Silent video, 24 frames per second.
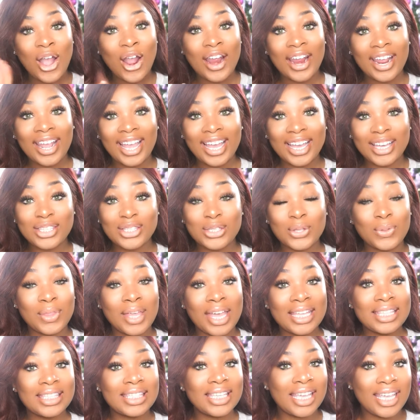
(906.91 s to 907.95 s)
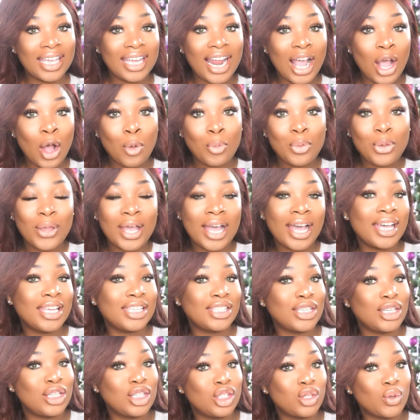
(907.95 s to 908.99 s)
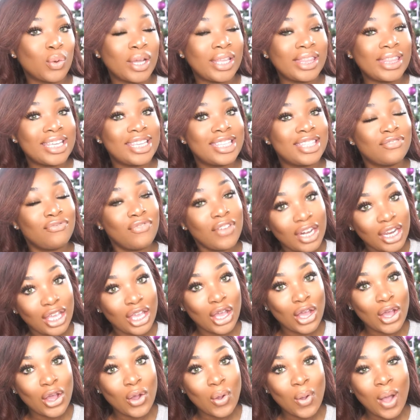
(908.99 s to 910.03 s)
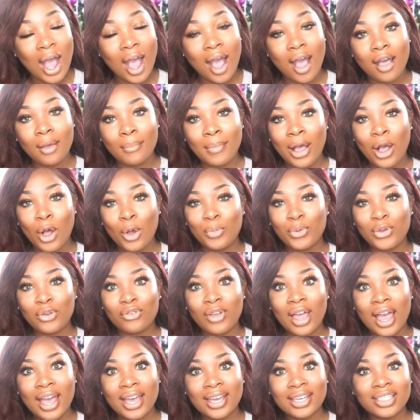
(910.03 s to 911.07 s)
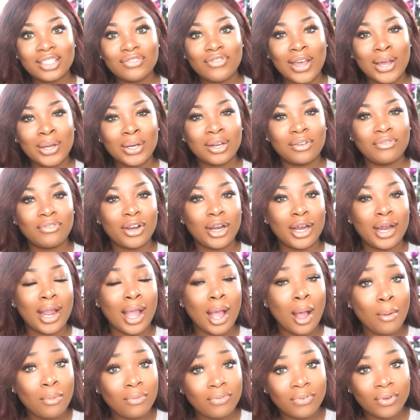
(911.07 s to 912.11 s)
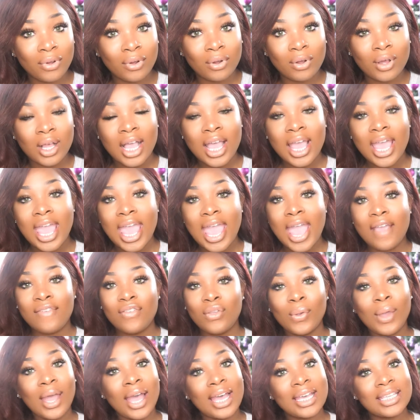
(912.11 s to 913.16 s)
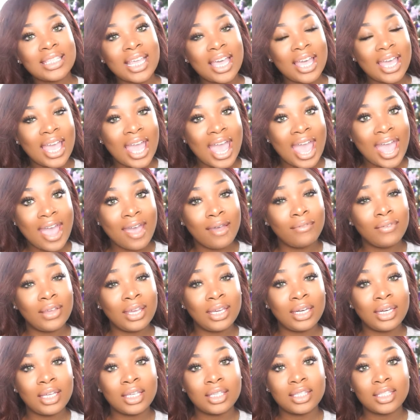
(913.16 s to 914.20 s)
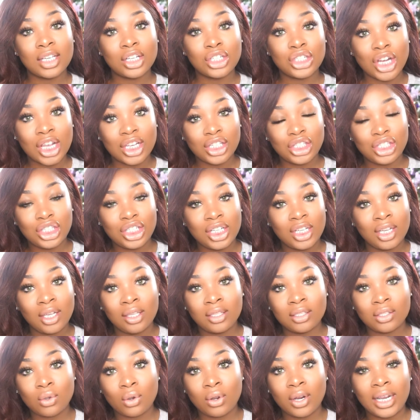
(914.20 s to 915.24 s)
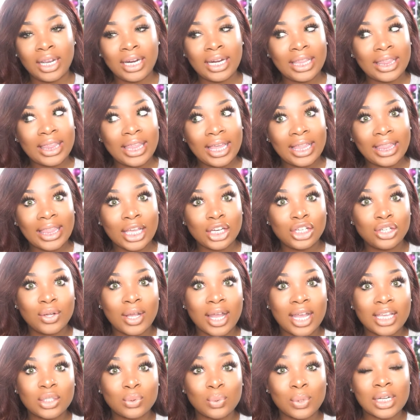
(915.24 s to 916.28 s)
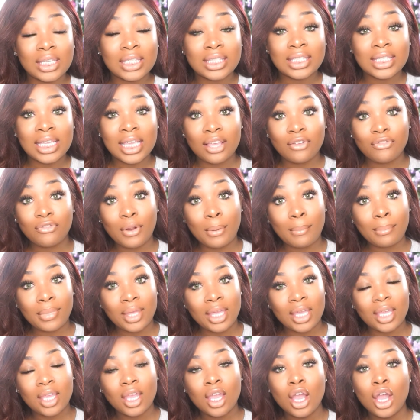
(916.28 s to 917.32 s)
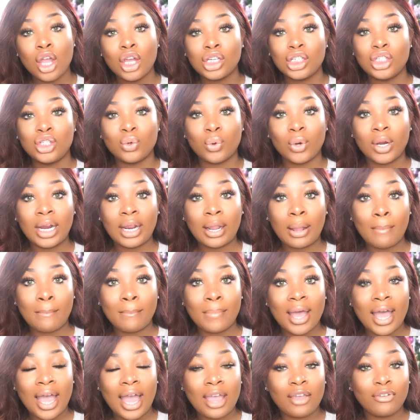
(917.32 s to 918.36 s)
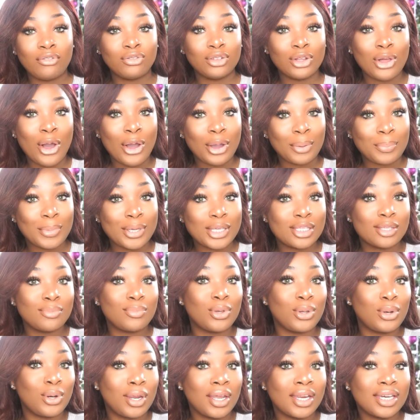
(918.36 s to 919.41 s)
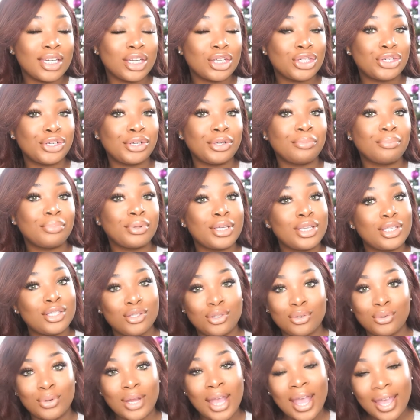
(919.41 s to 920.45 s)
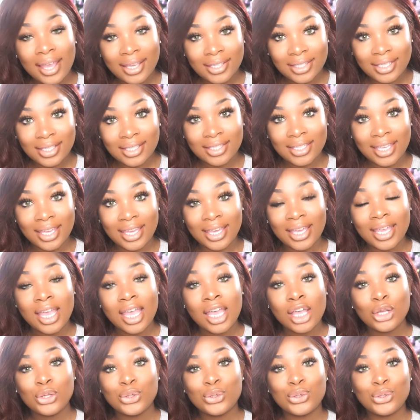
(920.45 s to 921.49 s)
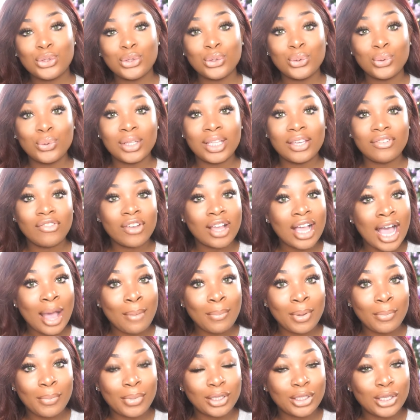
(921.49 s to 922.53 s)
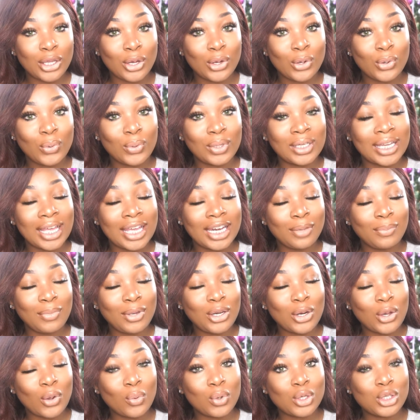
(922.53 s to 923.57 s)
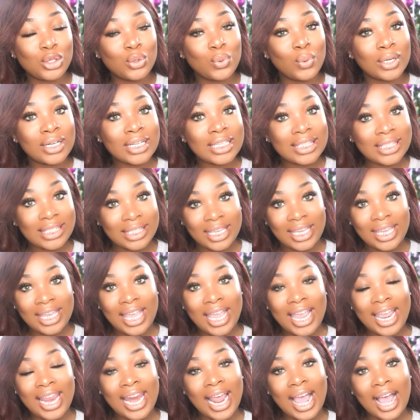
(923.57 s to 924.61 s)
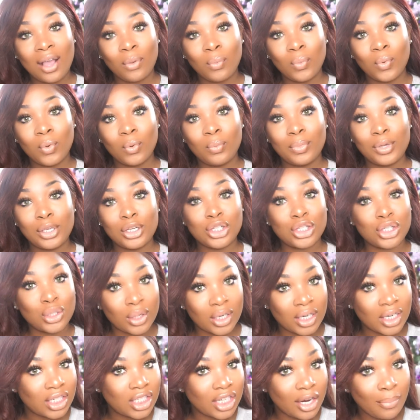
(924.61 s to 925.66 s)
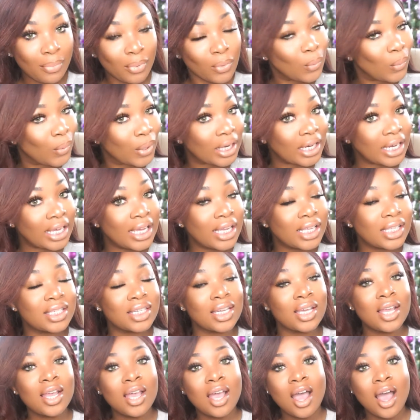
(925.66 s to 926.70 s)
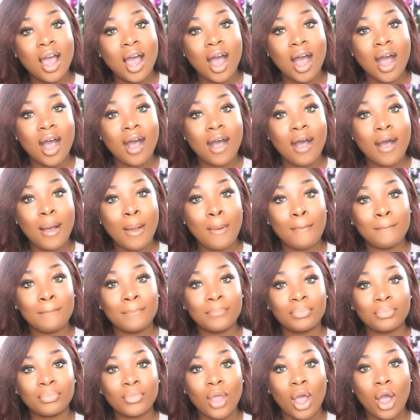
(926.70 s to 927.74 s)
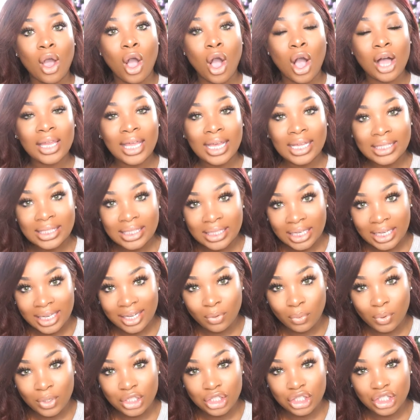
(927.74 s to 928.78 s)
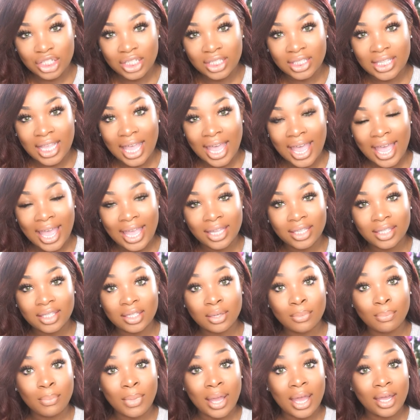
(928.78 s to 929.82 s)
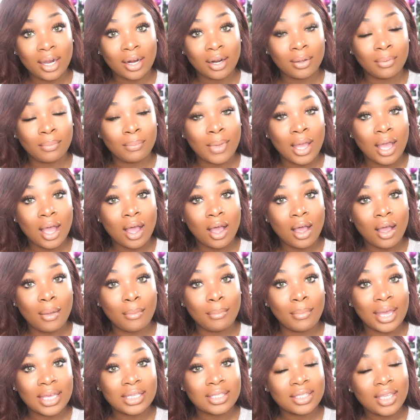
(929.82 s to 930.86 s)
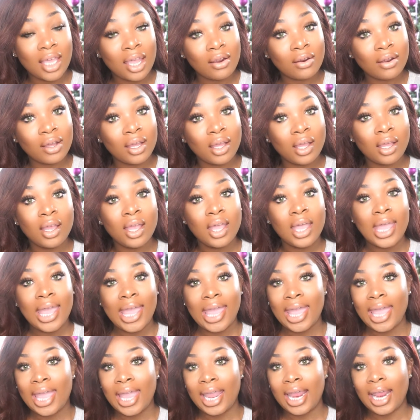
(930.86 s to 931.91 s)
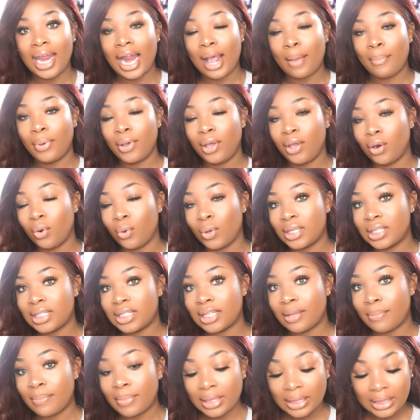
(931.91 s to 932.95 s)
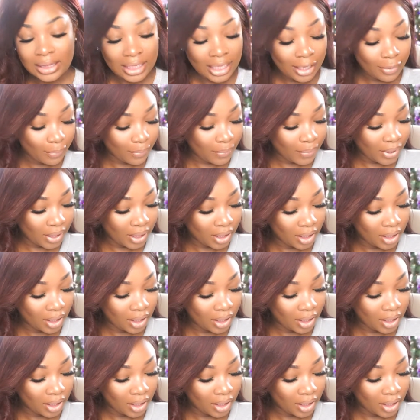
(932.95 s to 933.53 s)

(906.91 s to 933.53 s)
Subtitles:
all right guys, so that's it. I hope you guys enjoyed this video. I hope you guys found it very helpful. If you guys have any suggestions or anything that you guys want to see from me during my Vlogmas beauty edition, please do not hesitate to leave a comment below letting me know what you want to see, and I will be sure to jump on it. All I did was just add some bottom mascara, and I put on some lip.